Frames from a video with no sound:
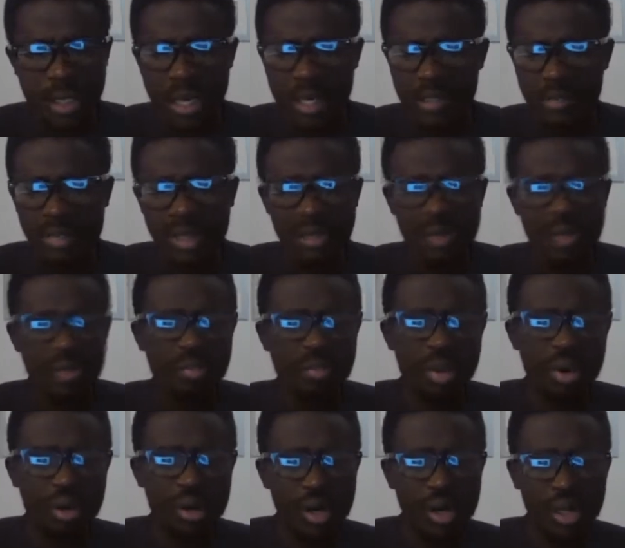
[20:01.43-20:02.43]
Yeah, it might look
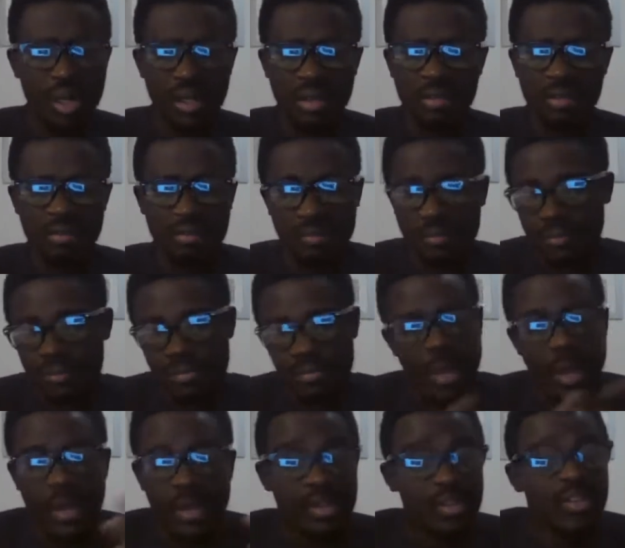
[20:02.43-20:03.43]
boring.
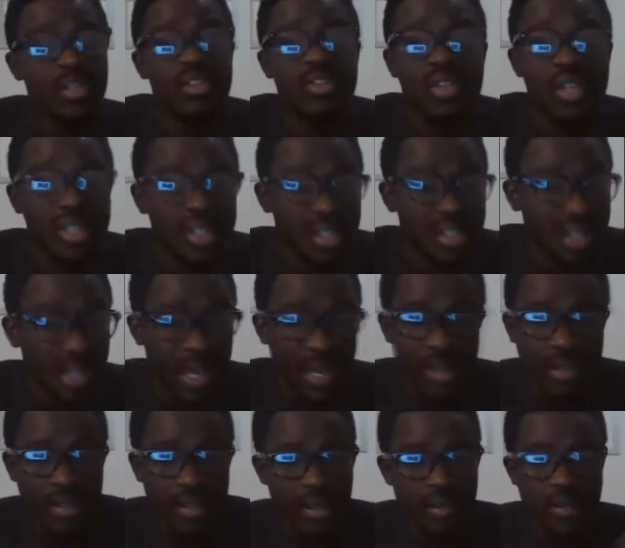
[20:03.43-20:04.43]
Like it's not interesting
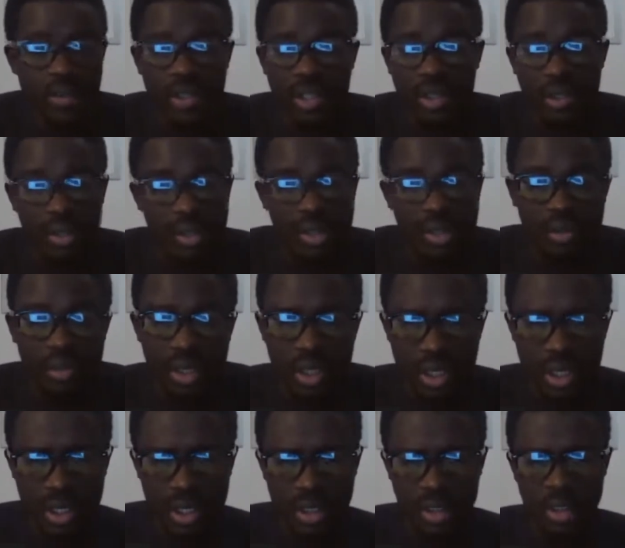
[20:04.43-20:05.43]
like every other social
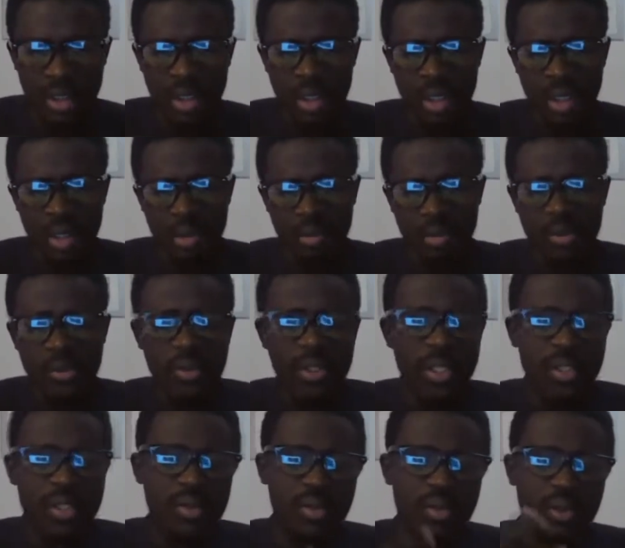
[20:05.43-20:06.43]
media, but you
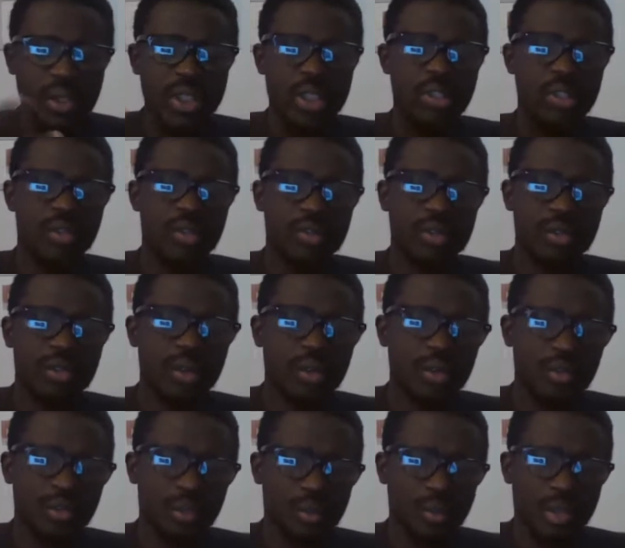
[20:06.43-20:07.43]
get to read a lot of
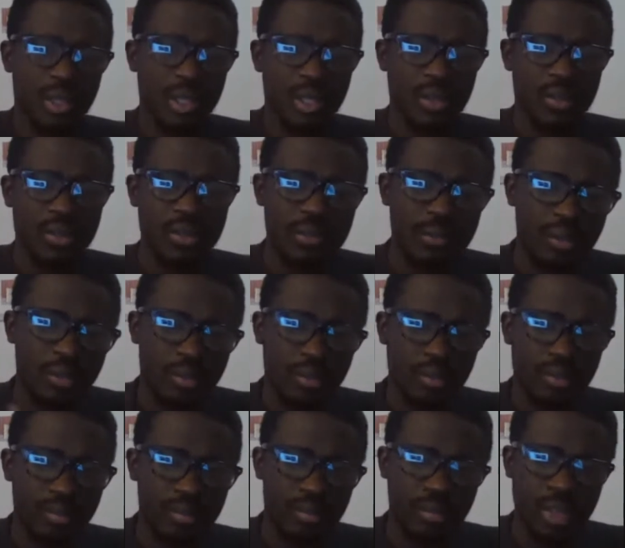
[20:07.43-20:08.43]
stuff from there. You read
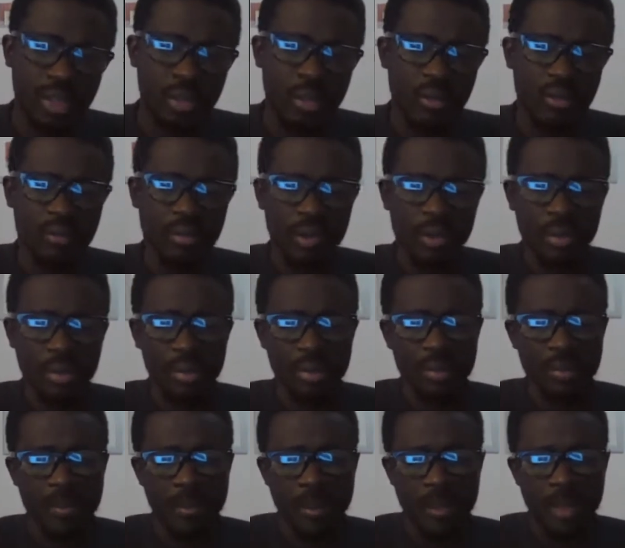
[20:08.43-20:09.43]
from a lot of
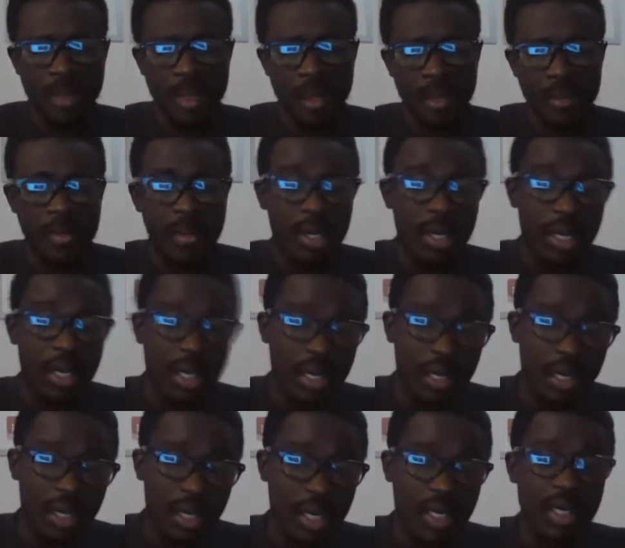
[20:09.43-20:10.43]
people. You
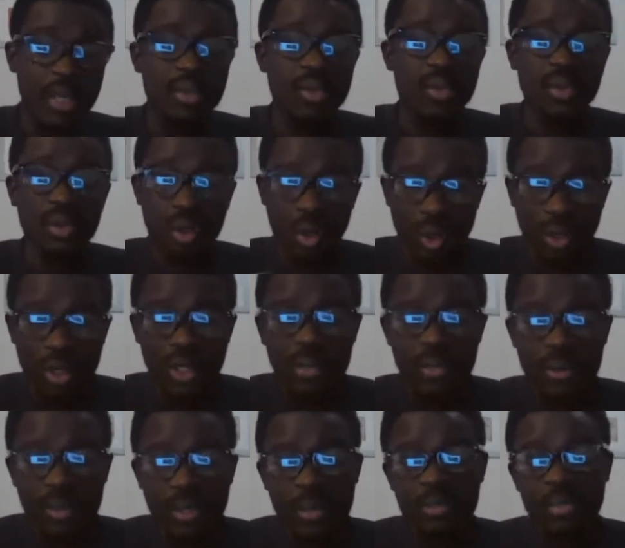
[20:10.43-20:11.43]
learn, and then you
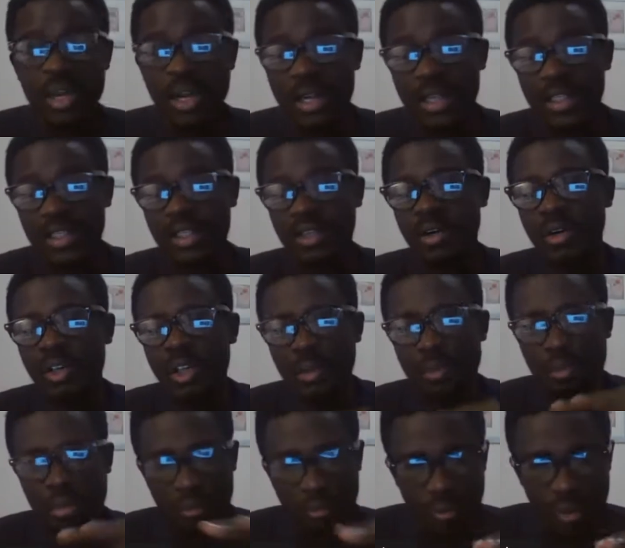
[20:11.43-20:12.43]
connect with them directly on a
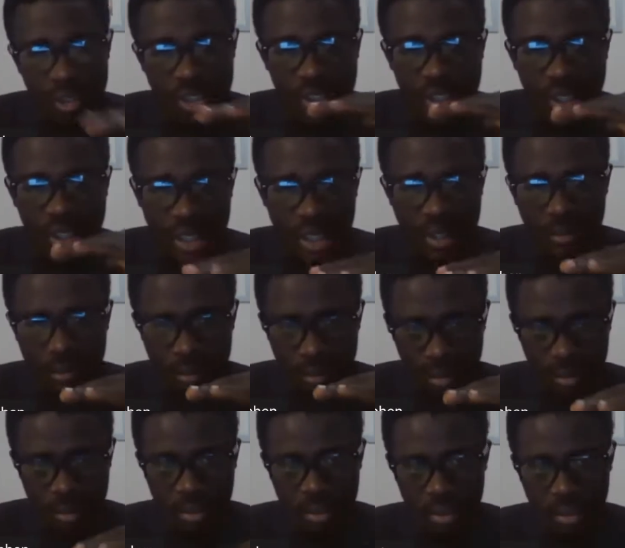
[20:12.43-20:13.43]
professional
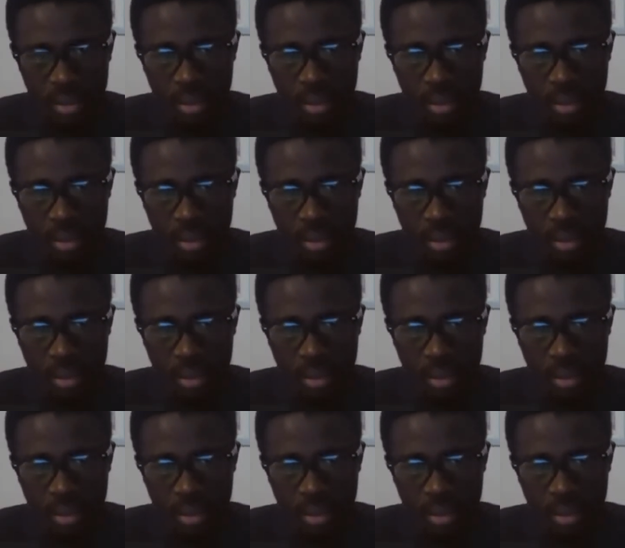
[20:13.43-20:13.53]
level.